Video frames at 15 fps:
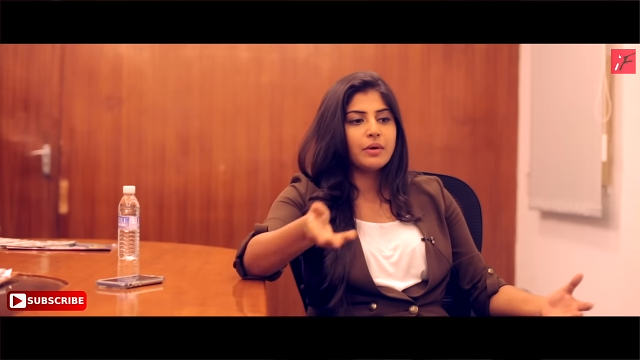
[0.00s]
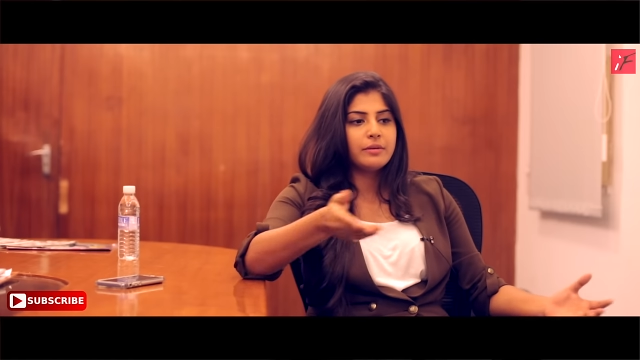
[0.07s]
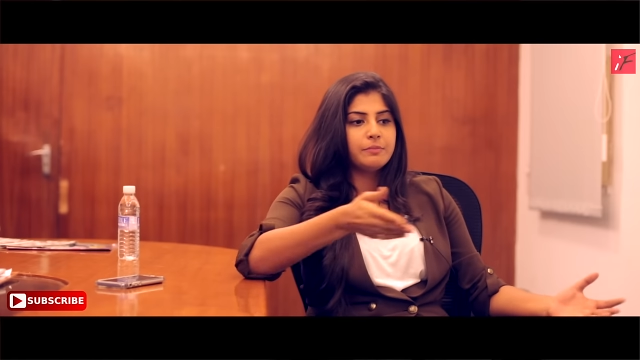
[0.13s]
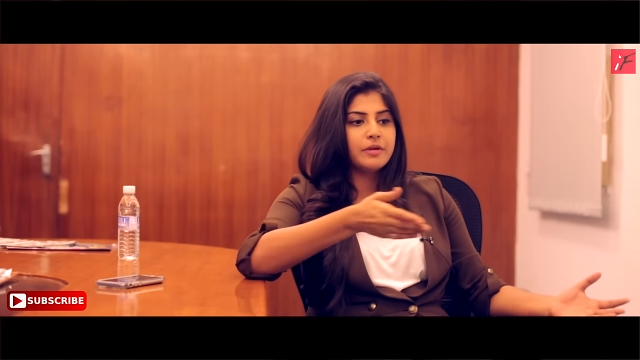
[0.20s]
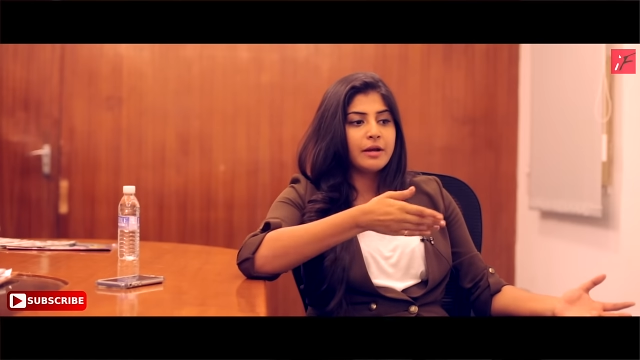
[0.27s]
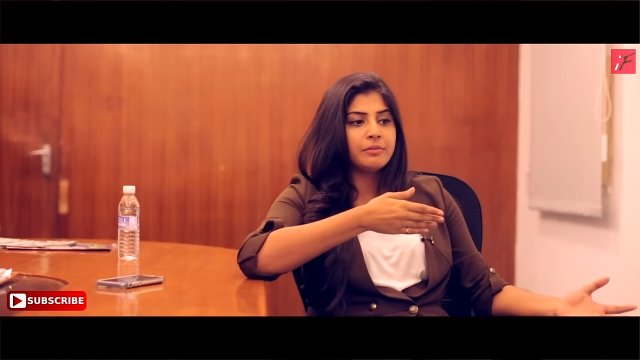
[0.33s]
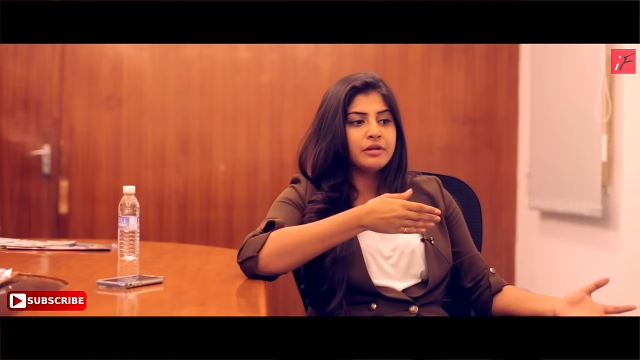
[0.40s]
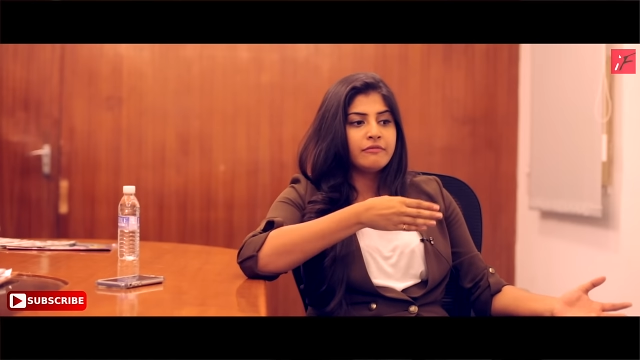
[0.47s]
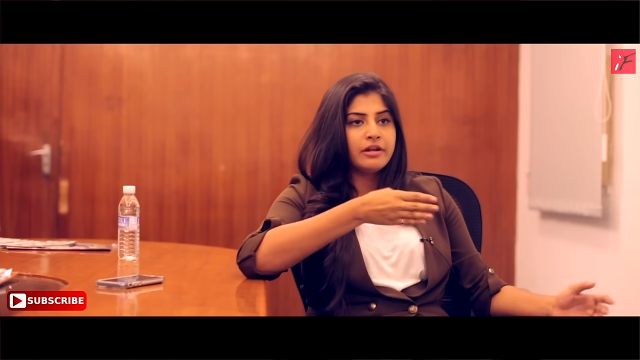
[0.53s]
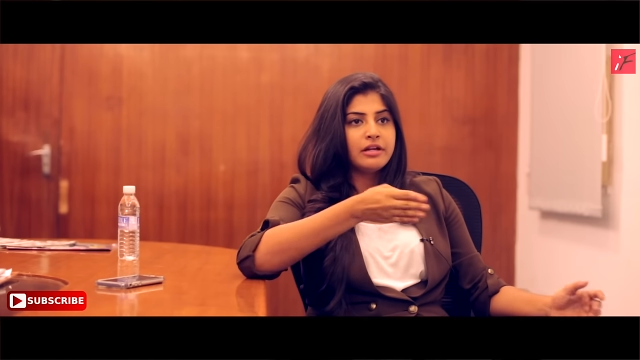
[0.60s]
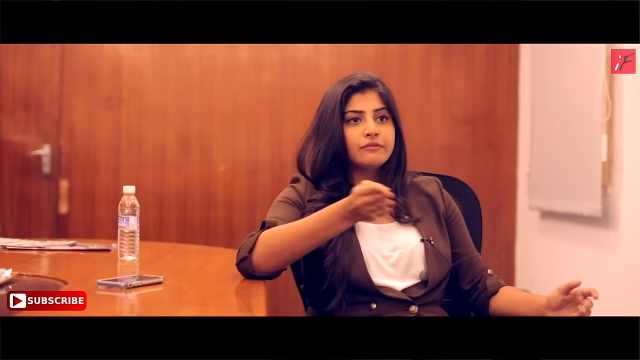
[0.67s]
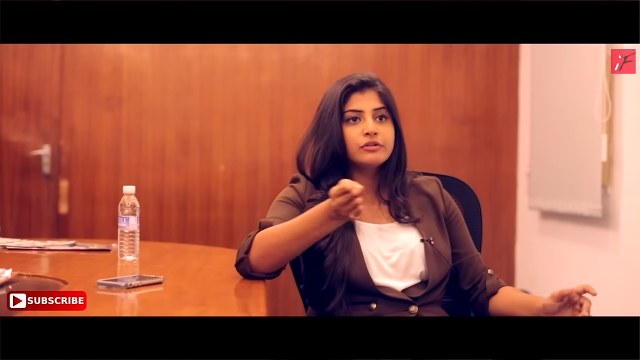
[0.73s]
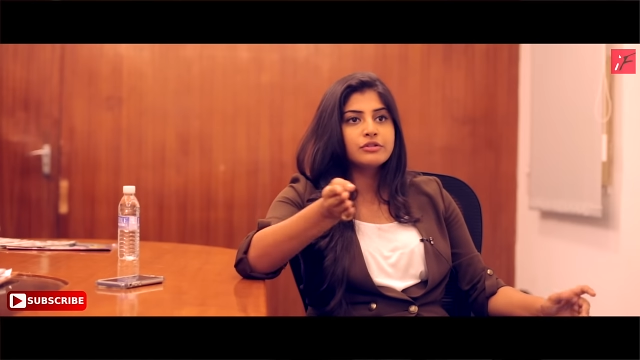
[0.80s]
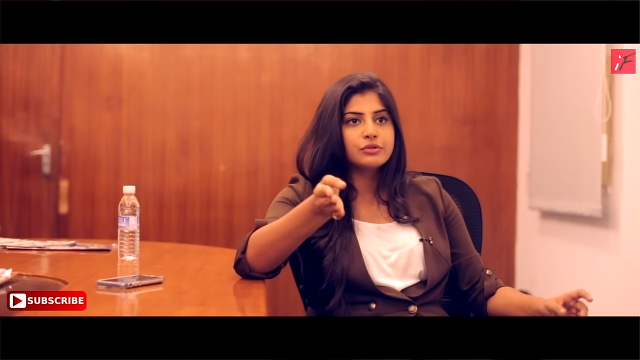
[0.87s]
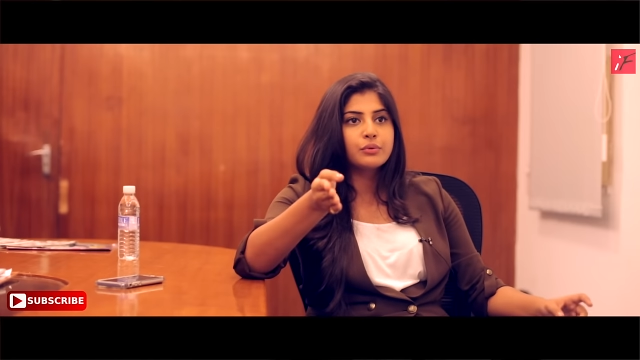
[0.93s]
and I've been
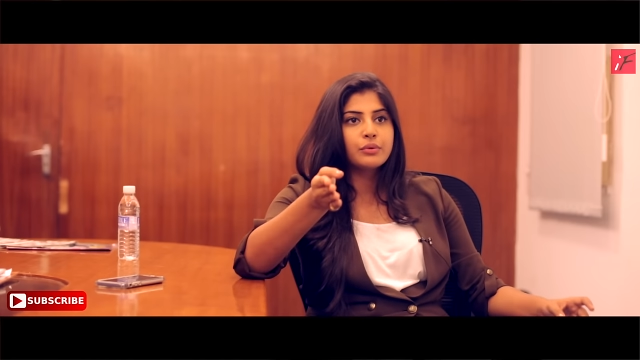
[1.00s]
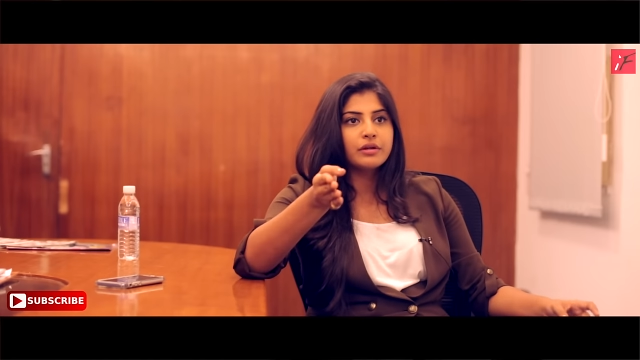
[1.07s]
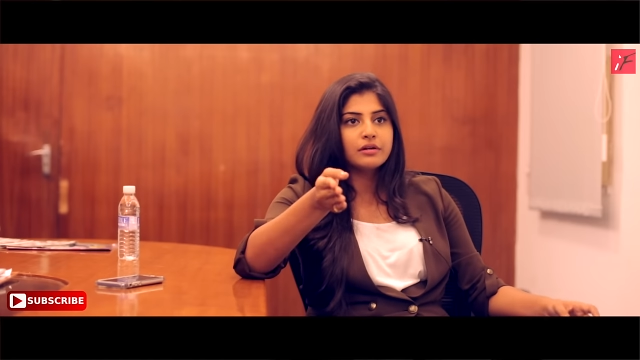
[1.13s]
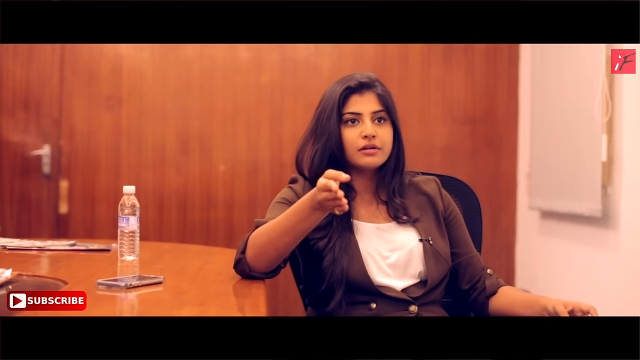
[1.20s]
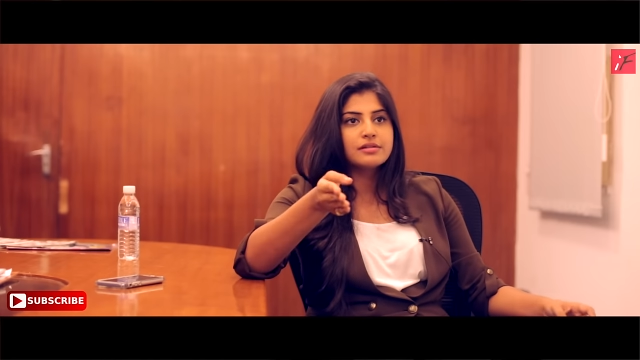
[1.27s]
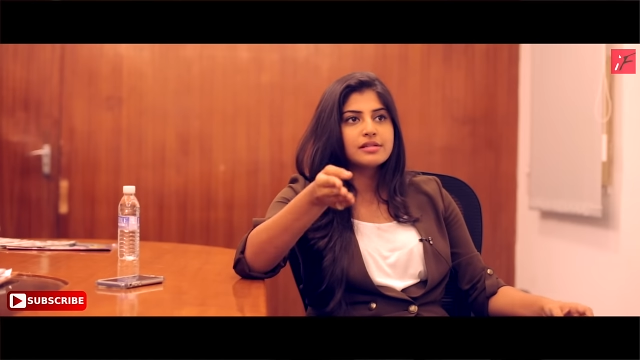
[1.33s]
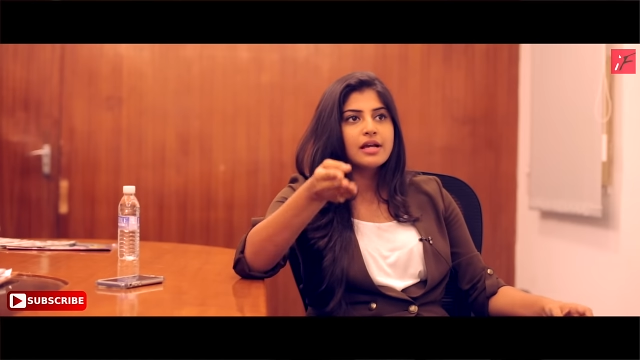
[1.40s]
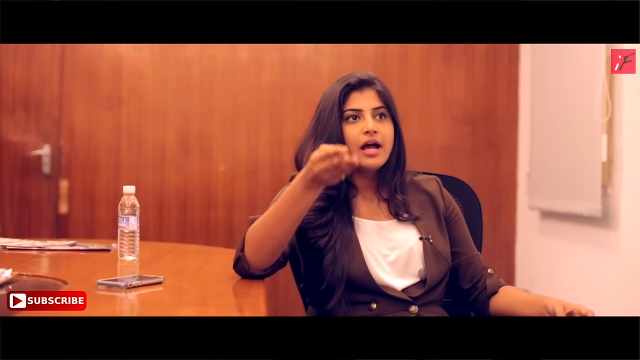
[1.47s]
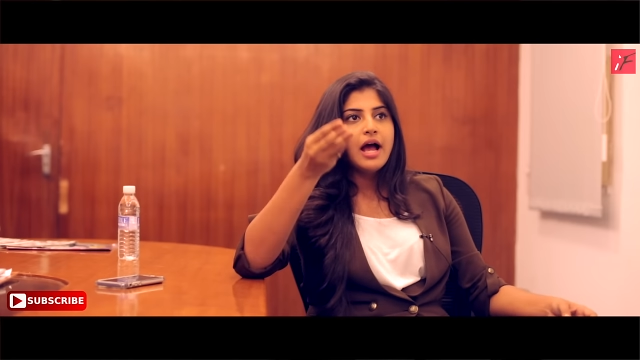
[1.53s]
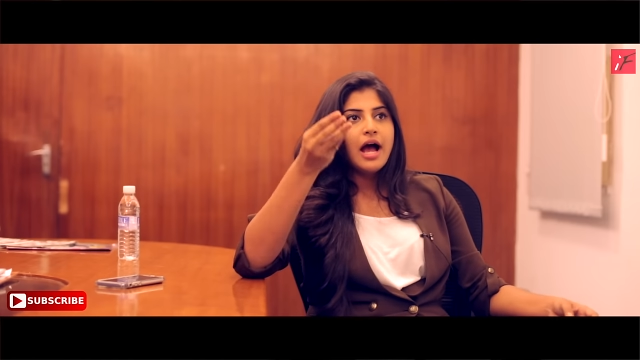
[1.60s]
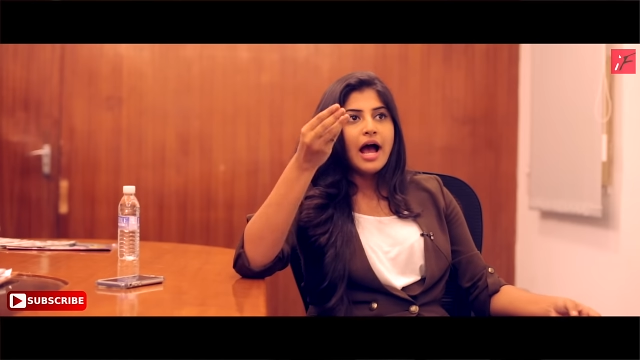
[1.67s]
waiting for 2 years.